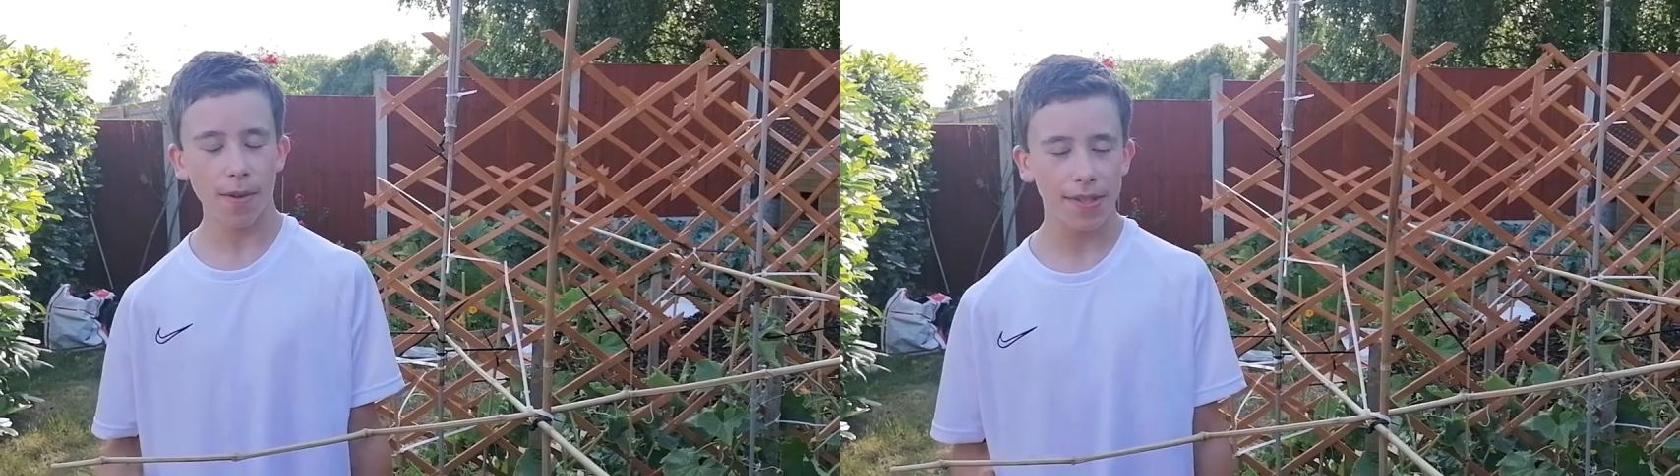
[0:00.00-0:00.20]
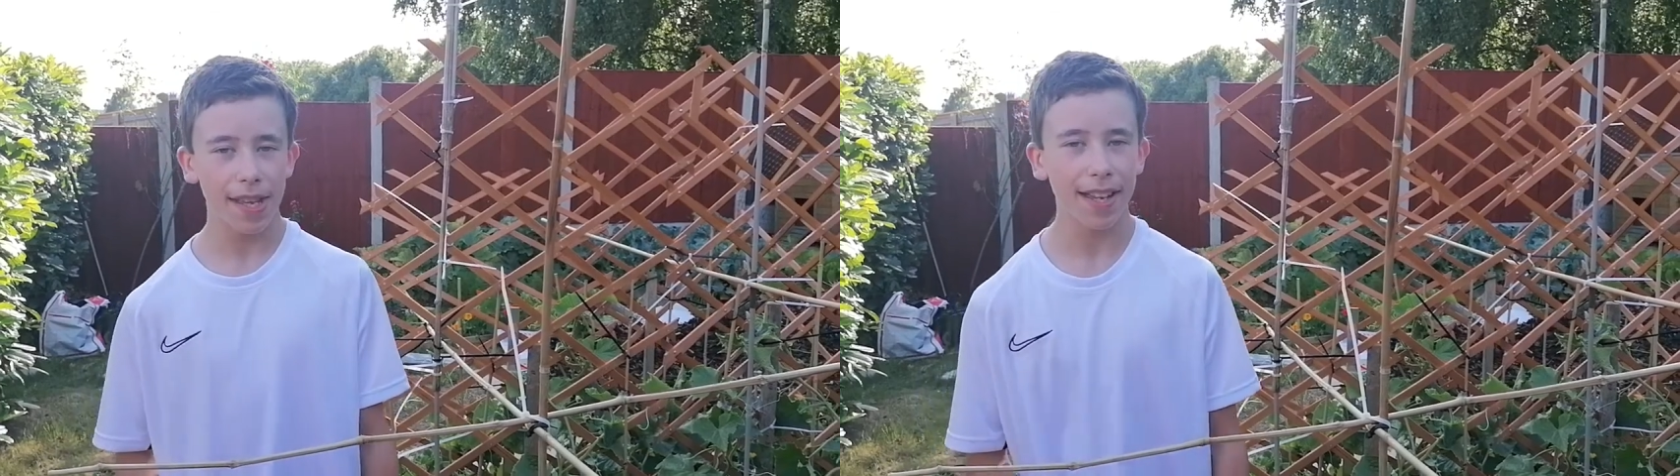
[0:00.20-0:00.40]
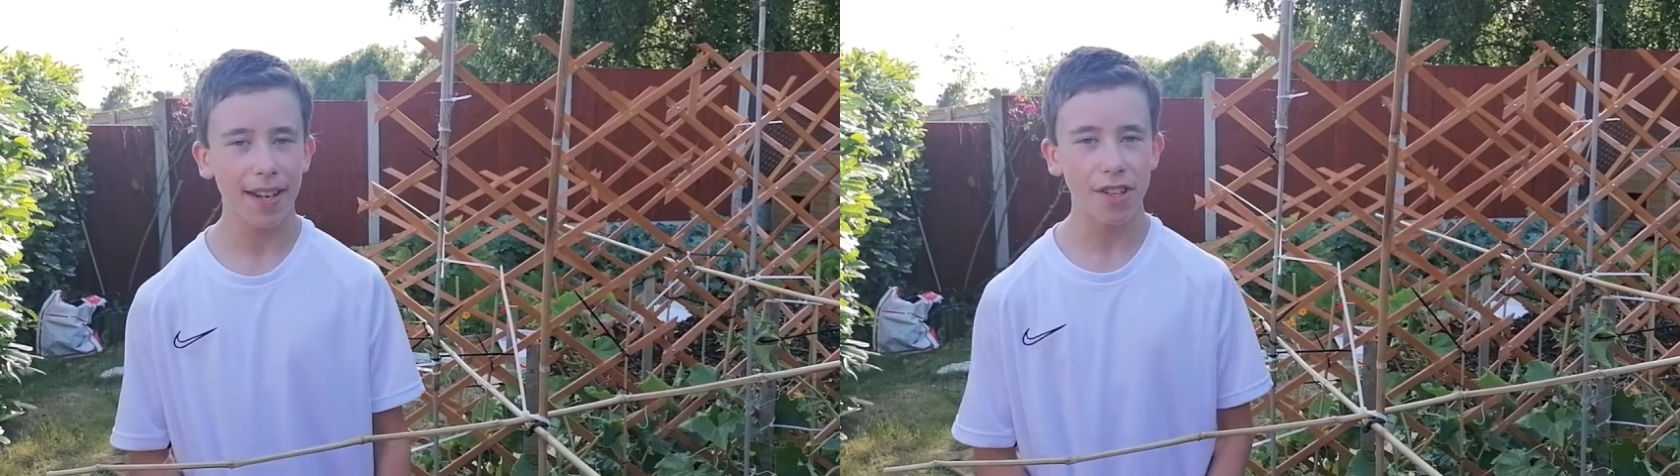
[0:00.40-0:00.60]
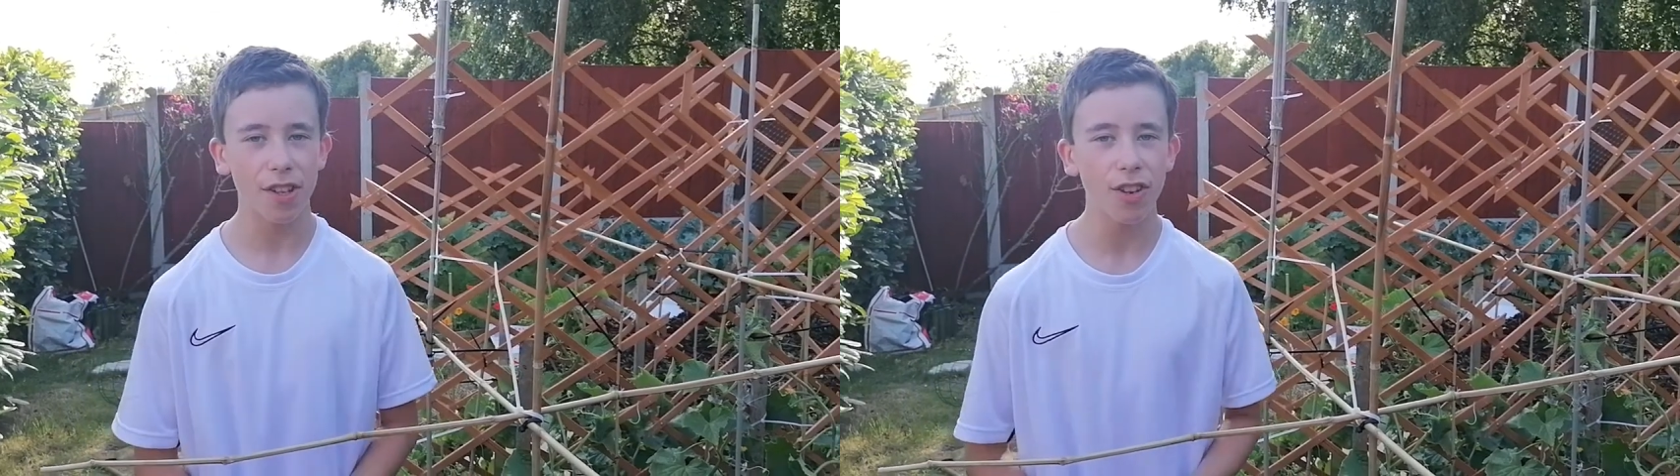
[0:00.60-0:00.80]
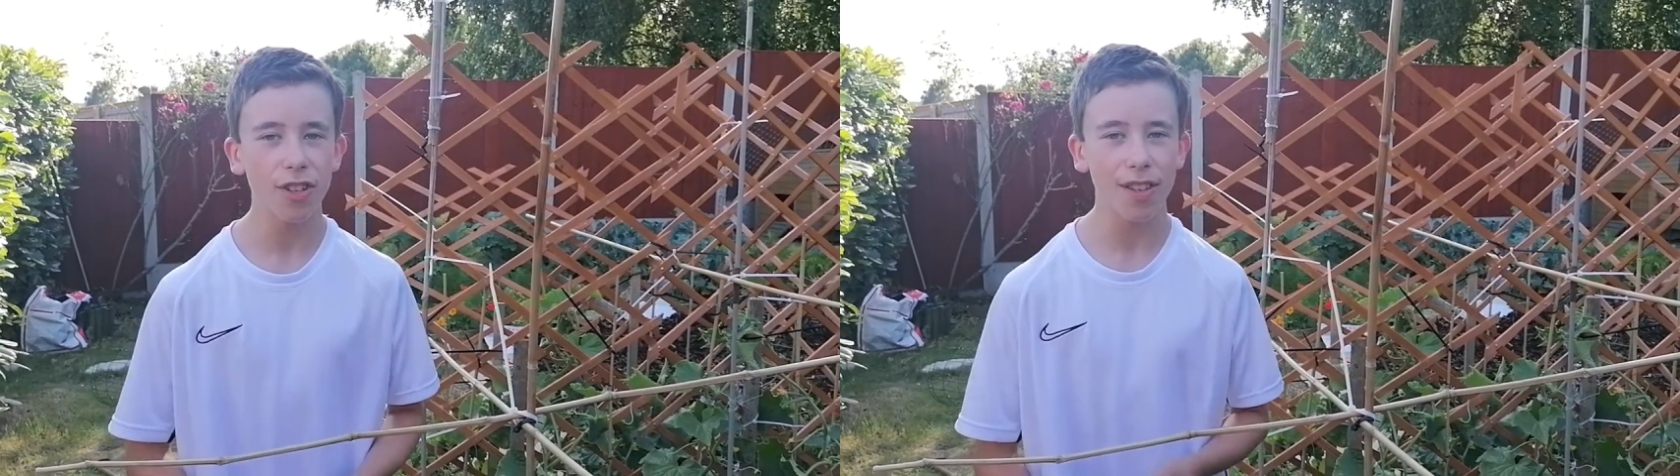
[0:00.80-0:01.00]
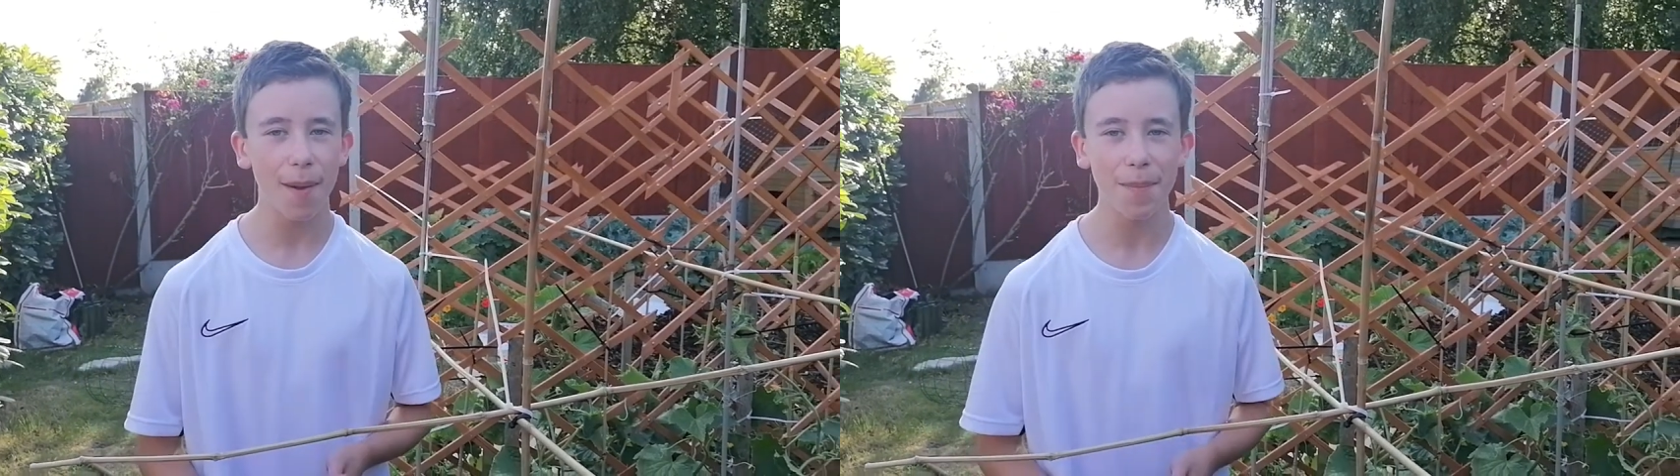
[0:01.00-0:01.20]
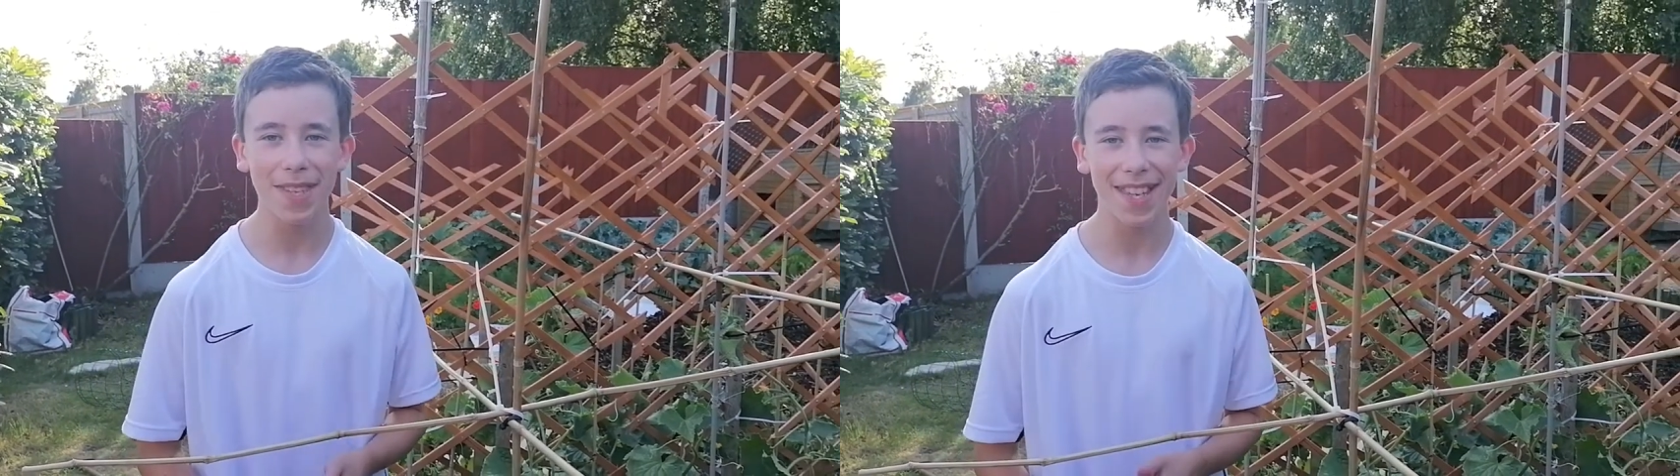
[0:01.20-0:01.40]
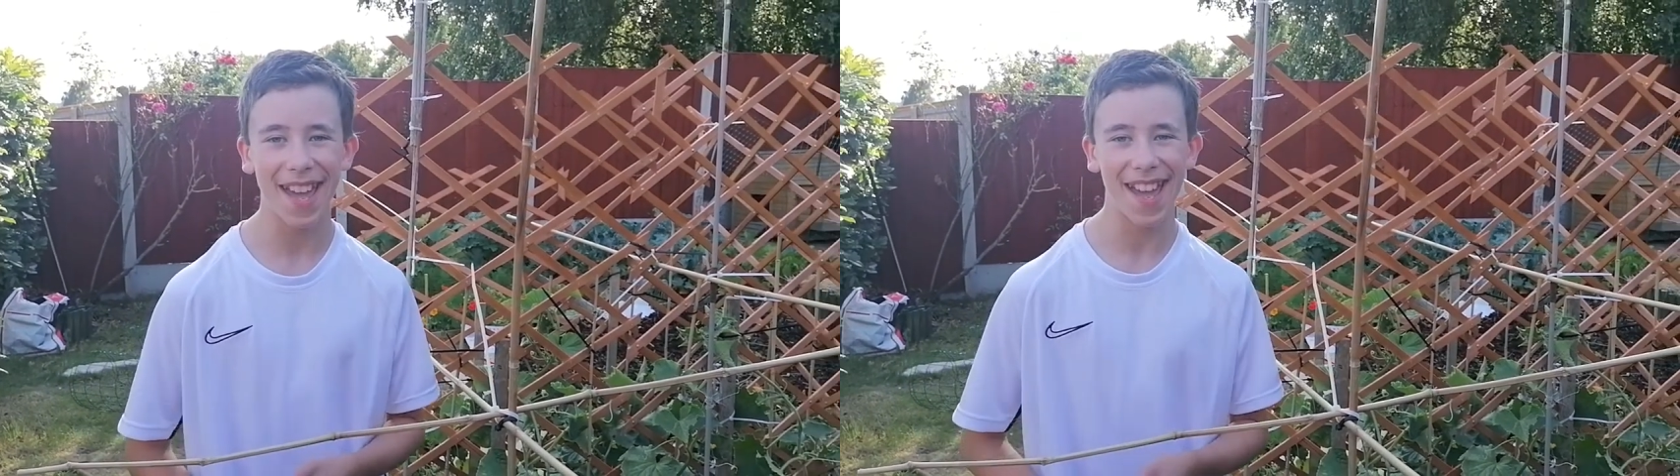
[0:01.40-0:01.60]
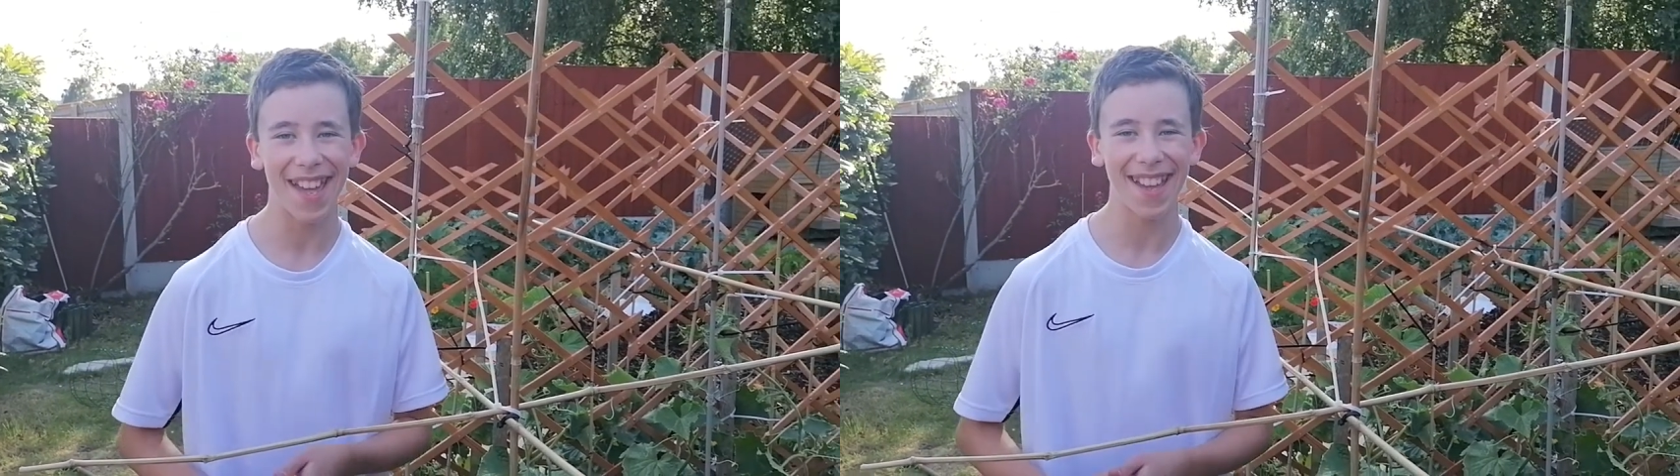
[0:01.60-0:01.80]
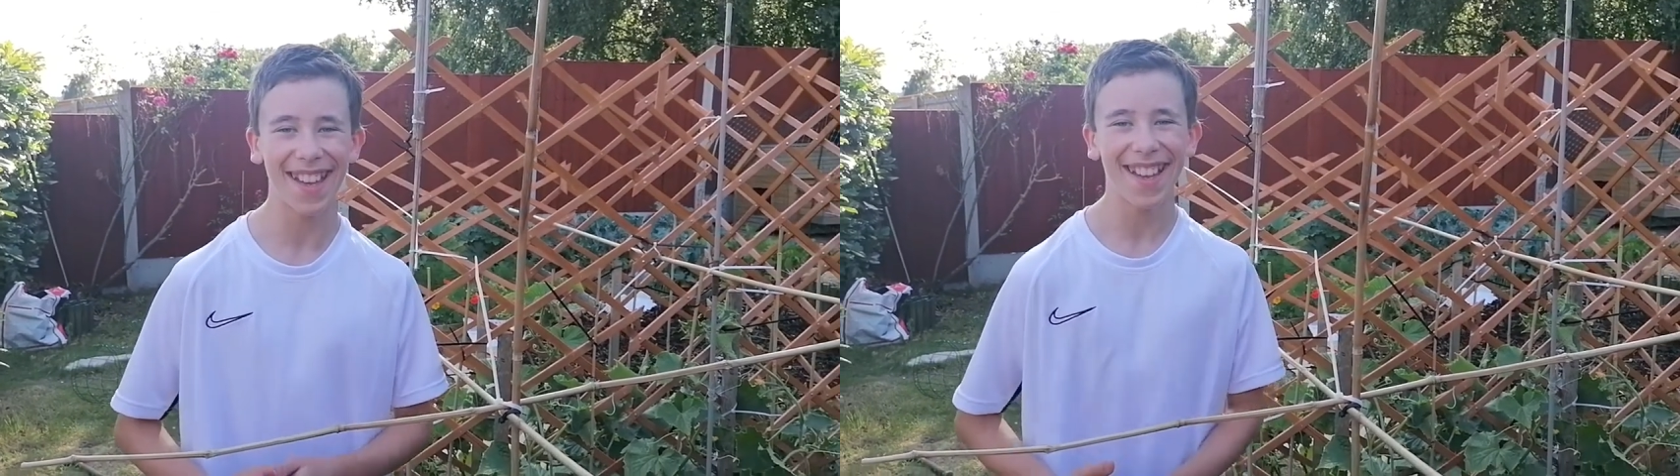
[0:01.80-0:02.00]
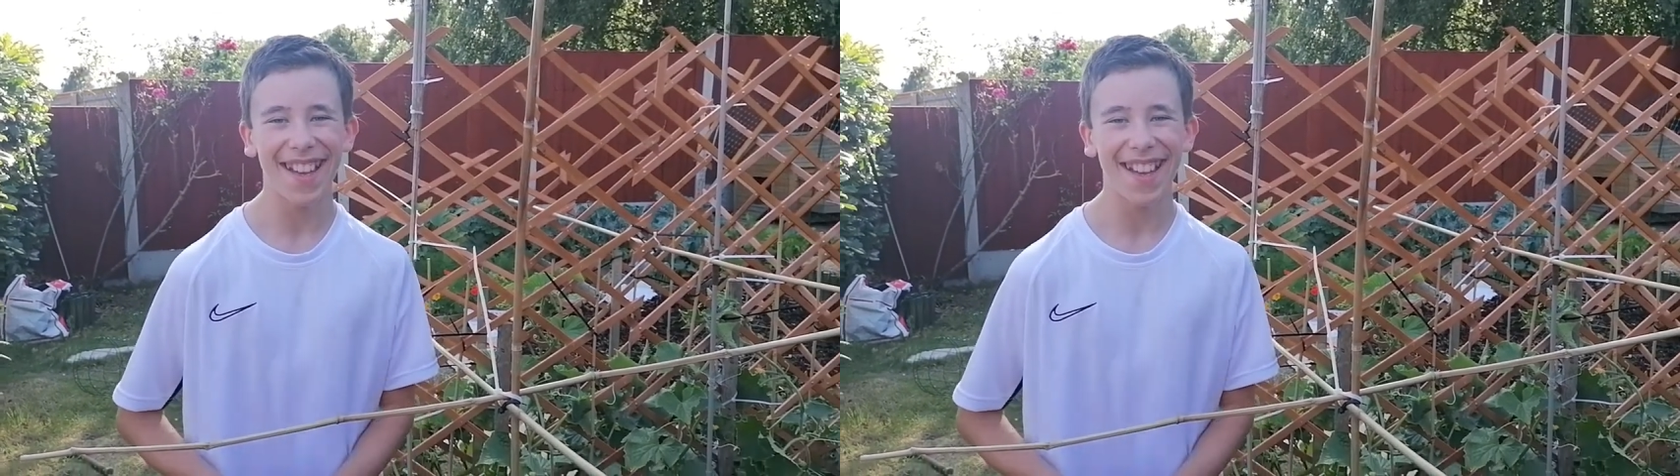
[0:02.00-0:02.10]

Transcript: it's taken us a long time to get here,